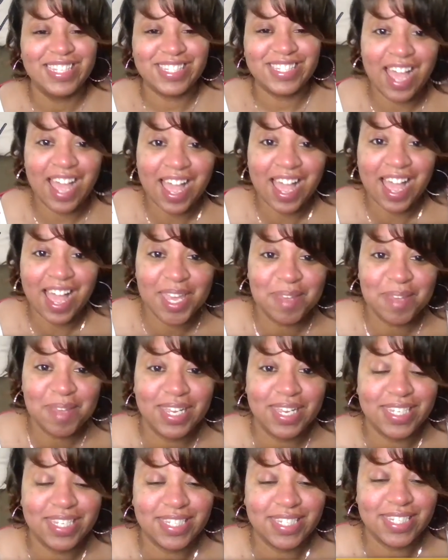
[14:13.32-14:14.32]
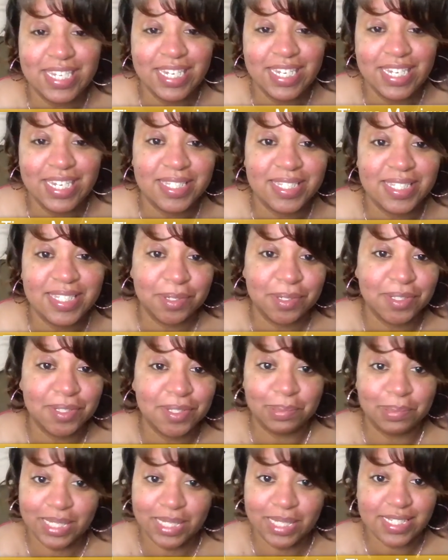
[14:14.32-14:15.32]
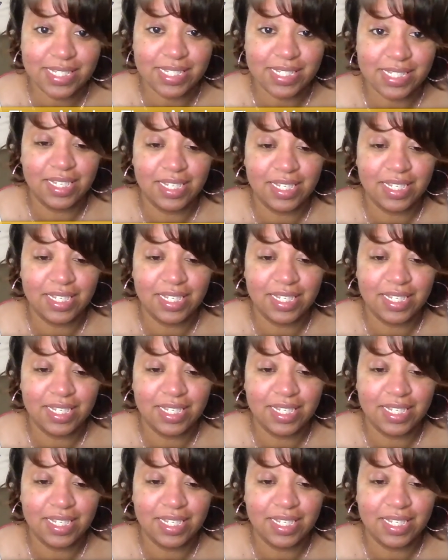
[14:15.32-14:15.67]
time is needed to build the blessing.